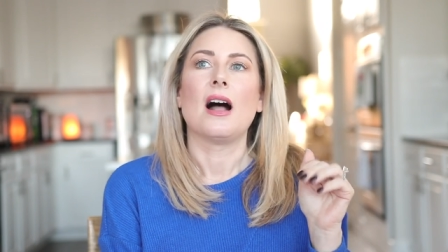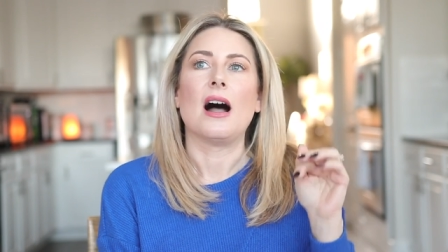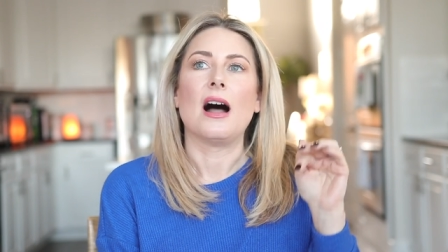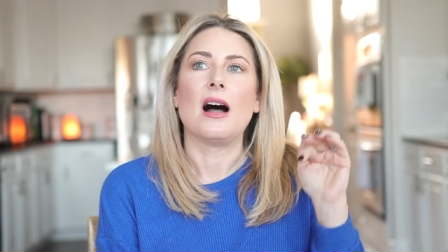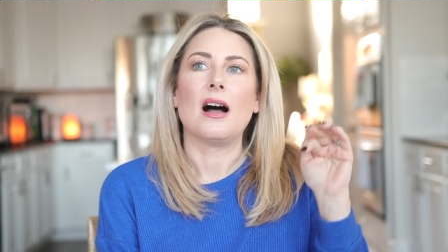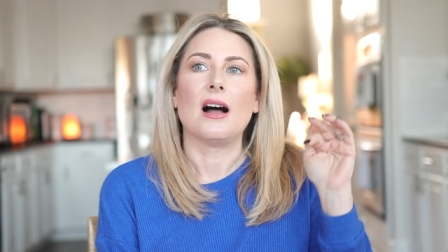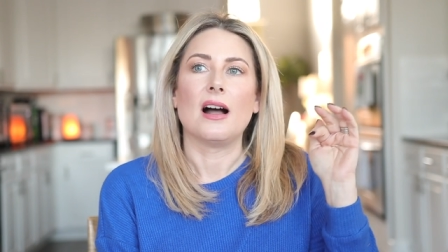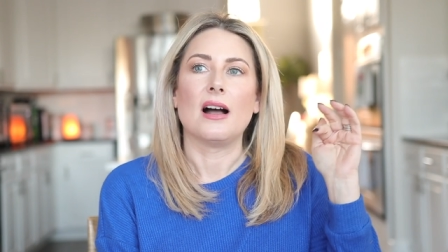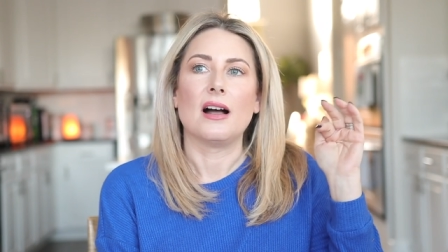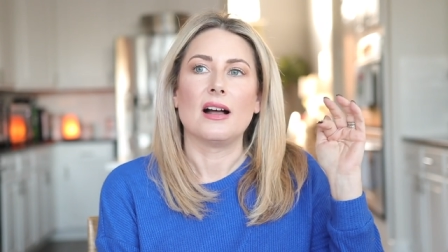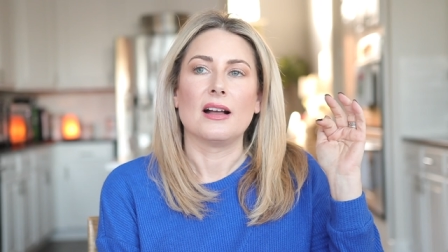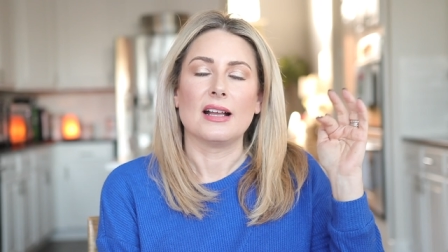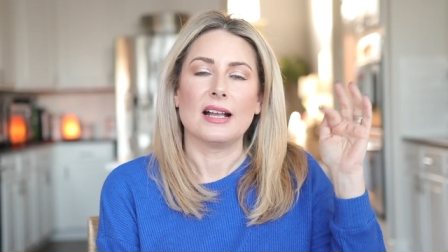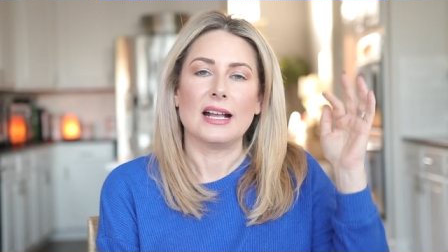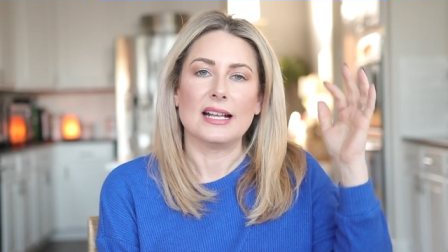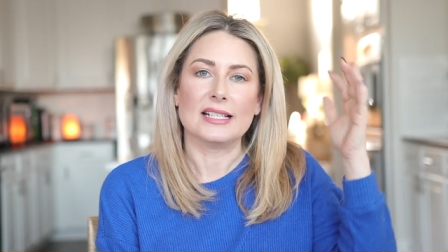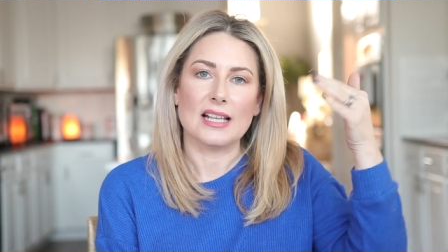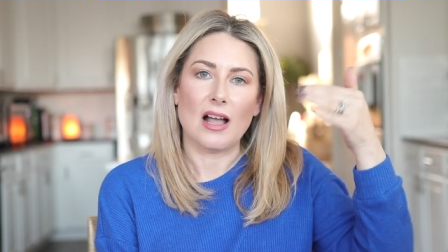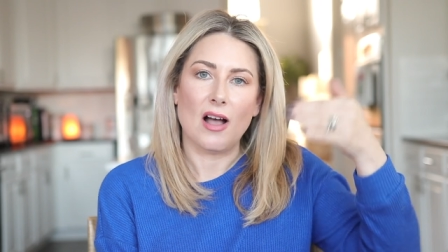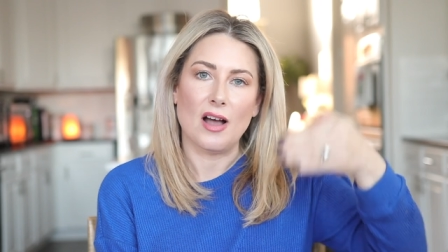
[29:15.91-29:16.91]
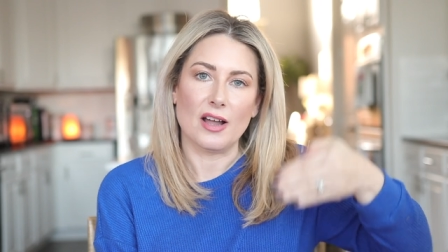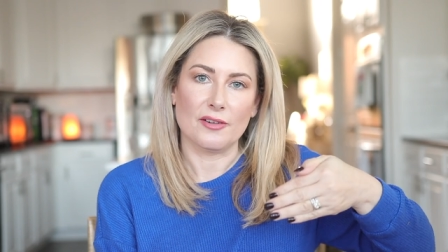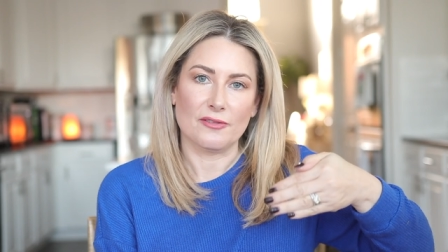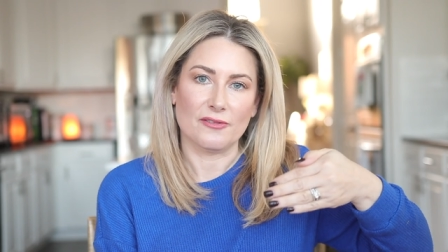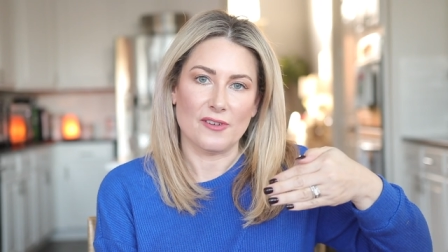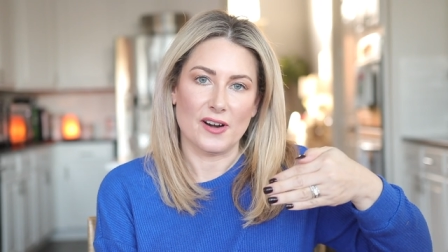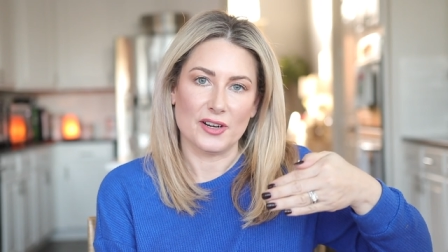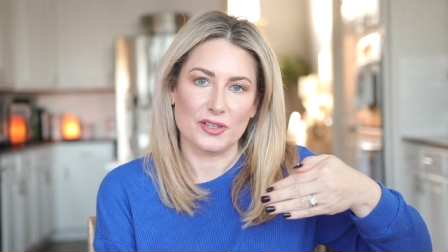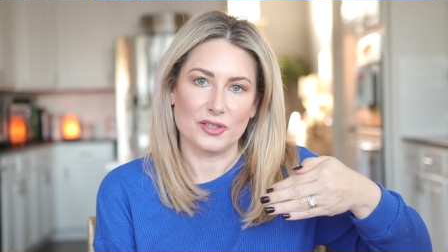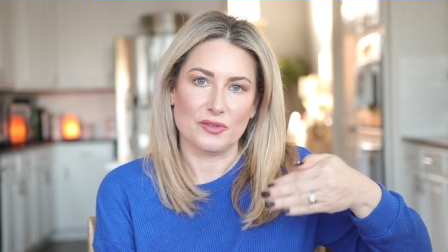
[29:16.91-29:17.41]
uh, it's on a
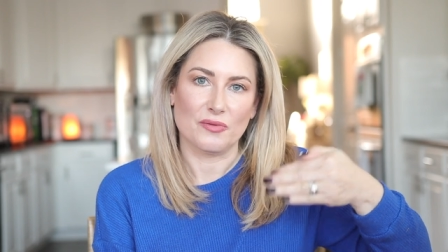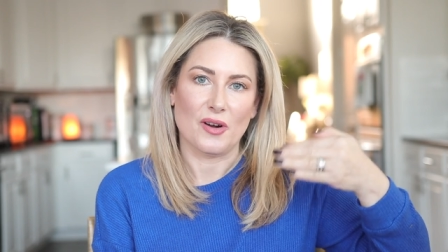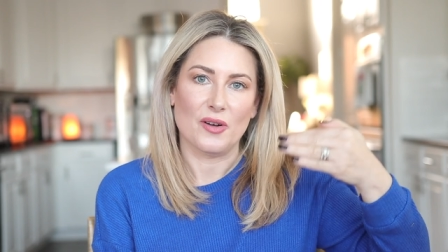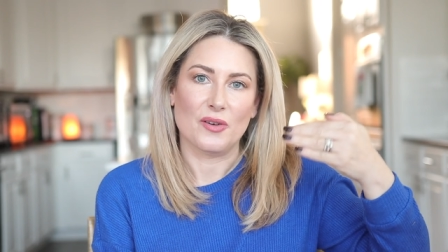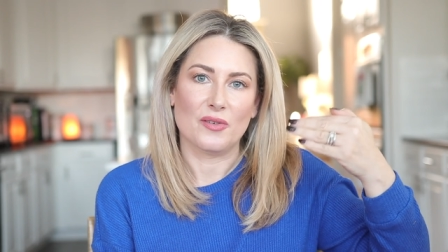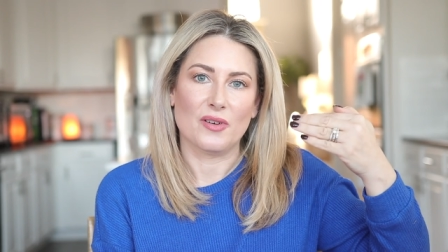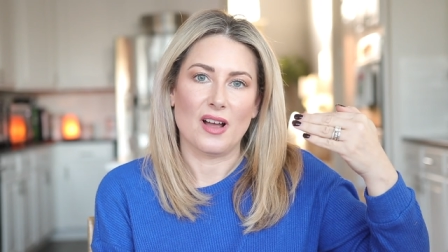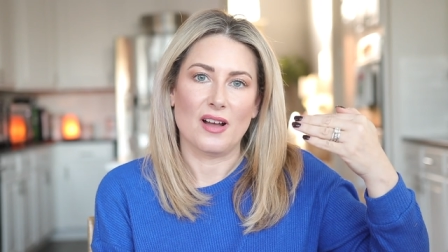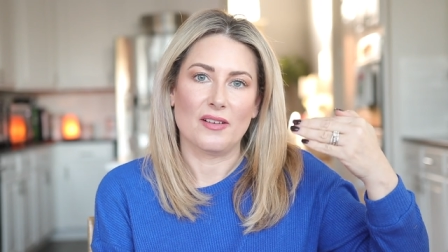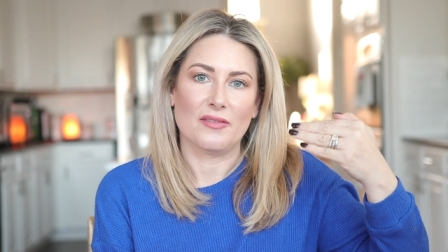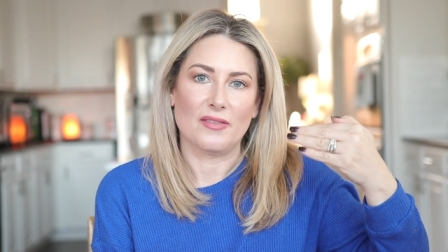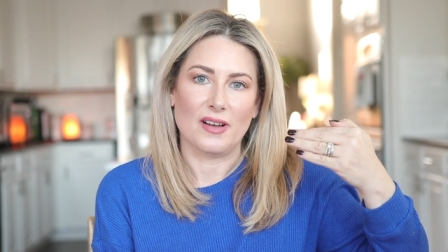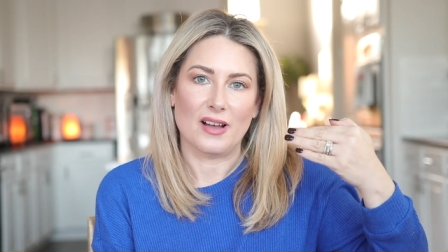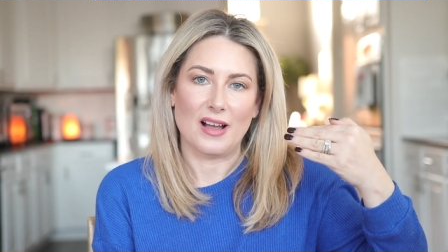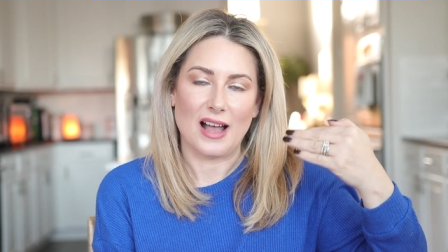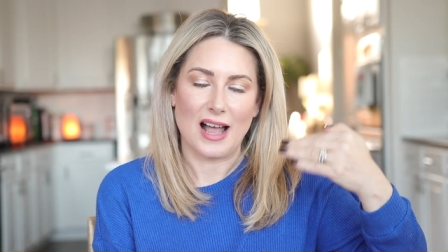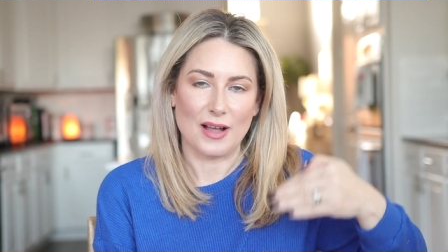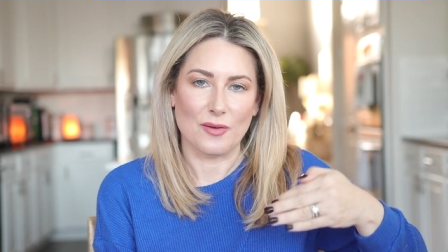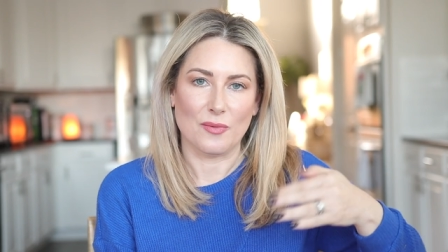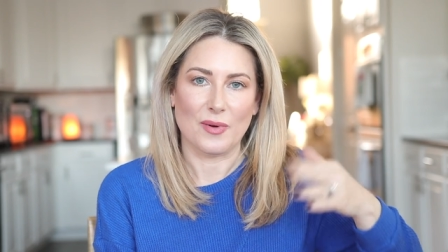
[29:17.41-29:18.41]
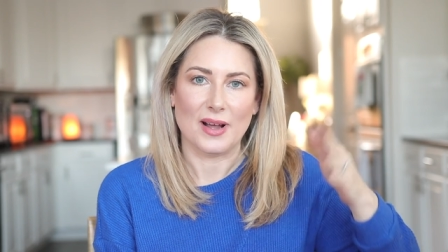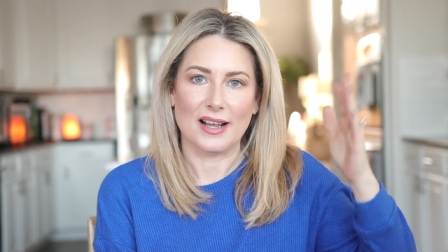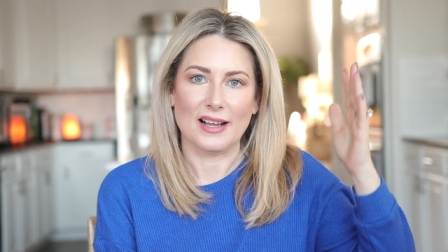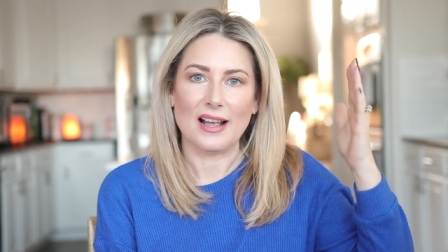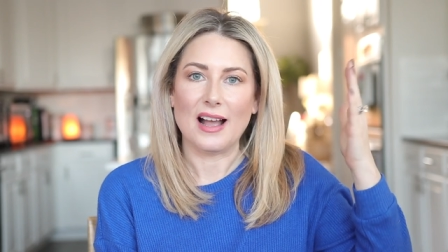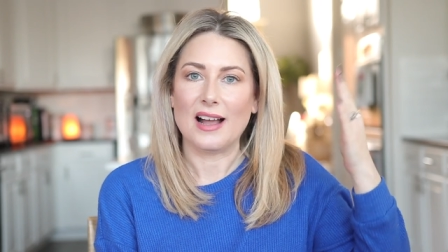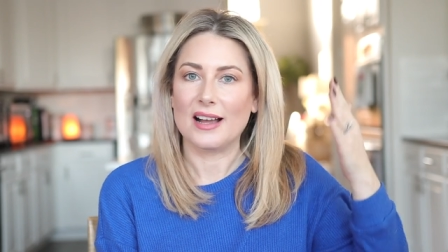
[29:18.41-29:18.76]
frontage road of a highway